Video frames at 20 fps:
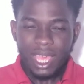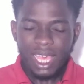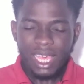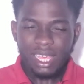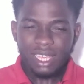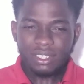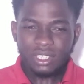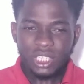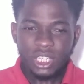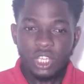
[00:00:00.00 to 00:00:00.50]

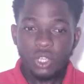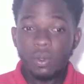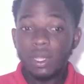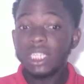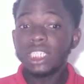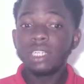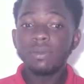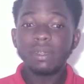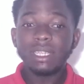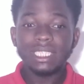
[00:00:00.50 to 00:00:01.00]
Uh, so the
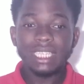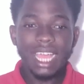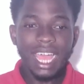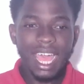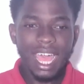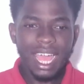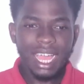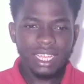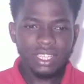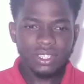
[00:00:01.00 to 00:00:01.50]
question was
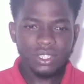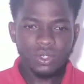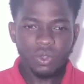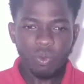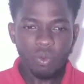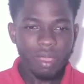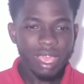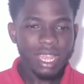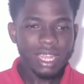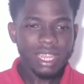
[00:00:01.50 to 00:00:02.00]

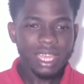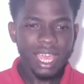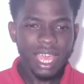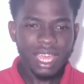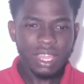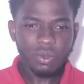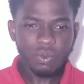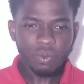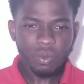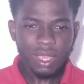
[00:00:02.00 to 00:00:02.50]
asked, when
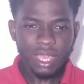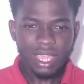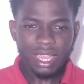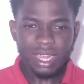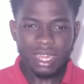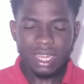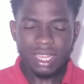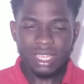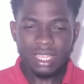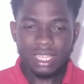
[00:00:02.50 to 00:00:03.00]
and
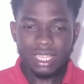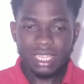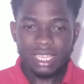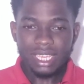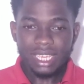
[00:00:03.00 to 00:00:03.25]
where